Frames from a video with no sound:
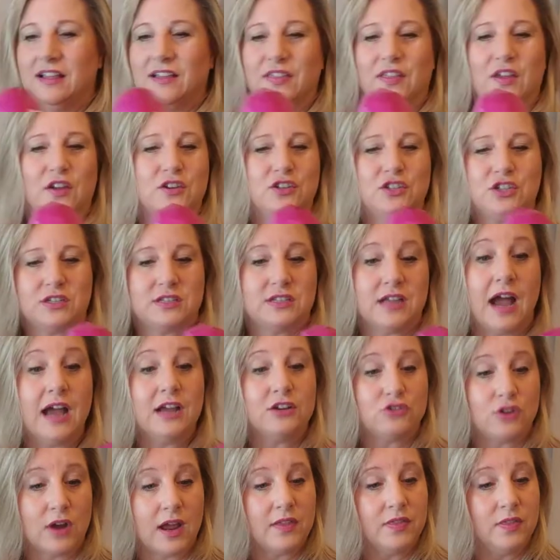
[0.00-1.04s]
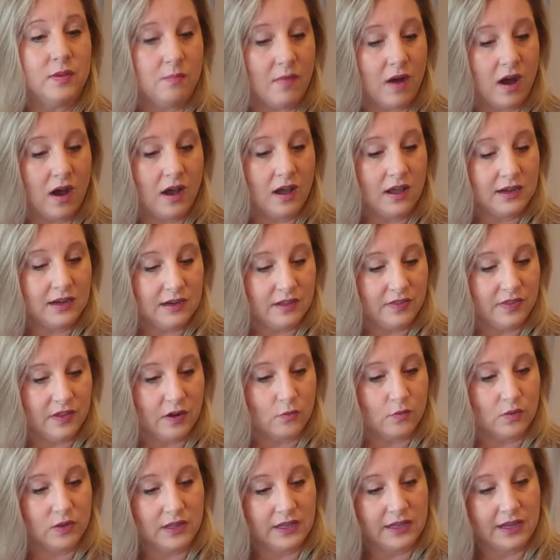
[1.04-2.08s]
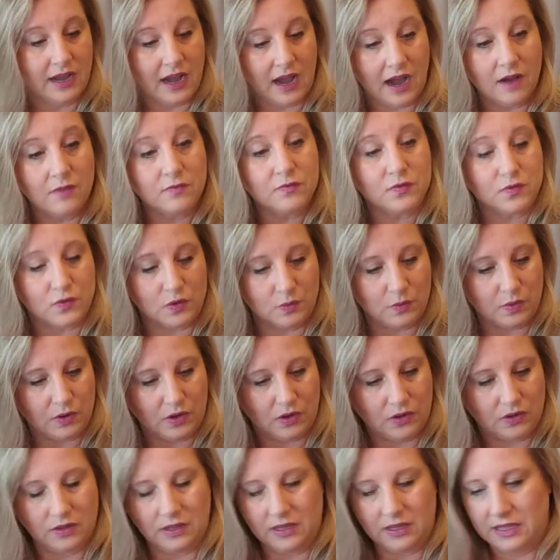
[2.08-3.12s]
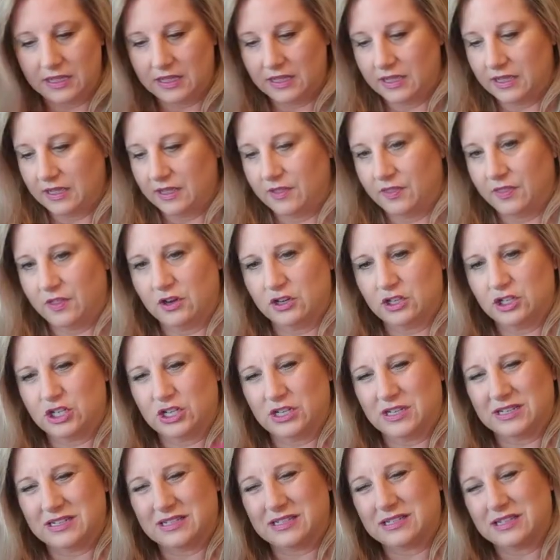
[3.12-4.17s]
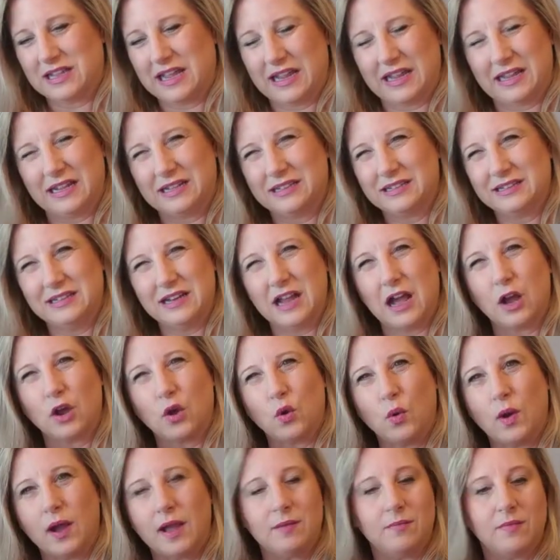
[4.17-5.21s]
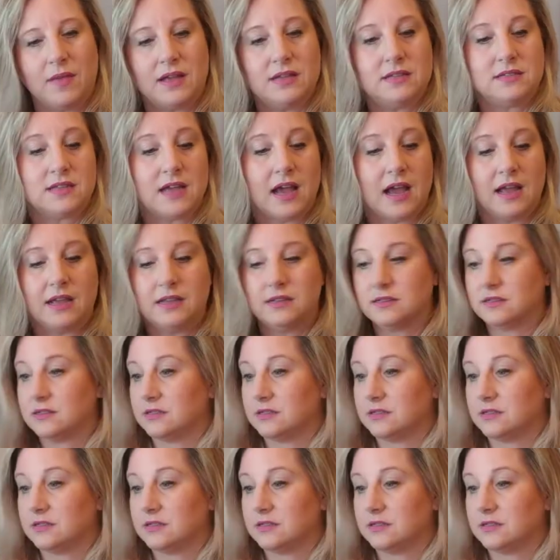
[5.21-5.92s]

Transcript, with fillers: They're just, I tried them on and they're really comfortable. They're just like not quite my size.